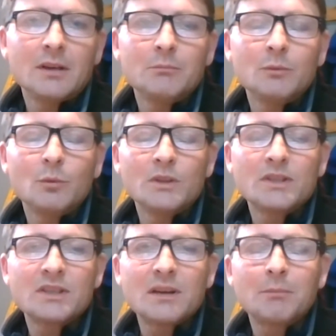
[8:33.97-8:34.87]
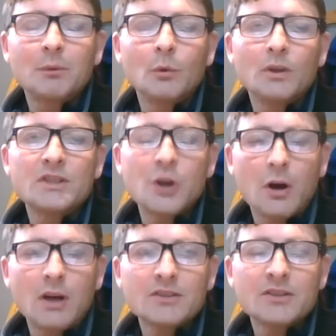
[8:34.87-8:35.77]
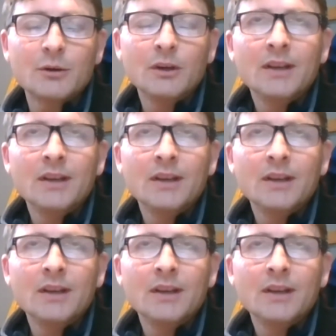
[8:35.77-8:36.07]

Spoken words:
what's acceptable, what's not. So,